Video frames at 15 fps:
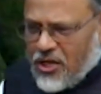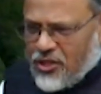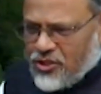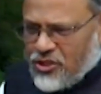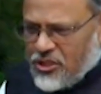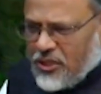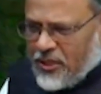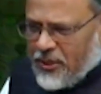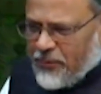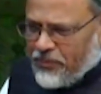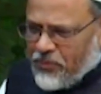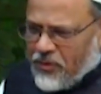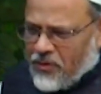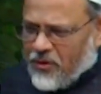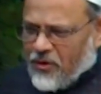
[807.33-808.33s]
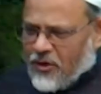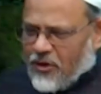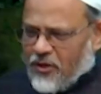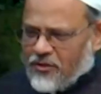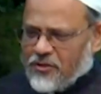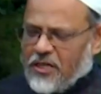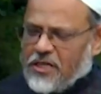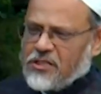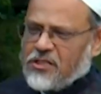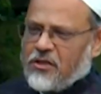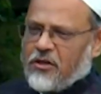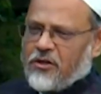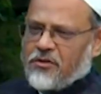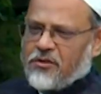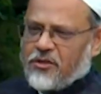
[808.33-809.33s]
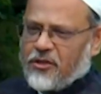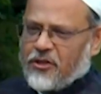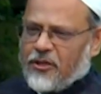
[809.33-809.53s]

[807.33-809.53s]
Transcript: is an excellent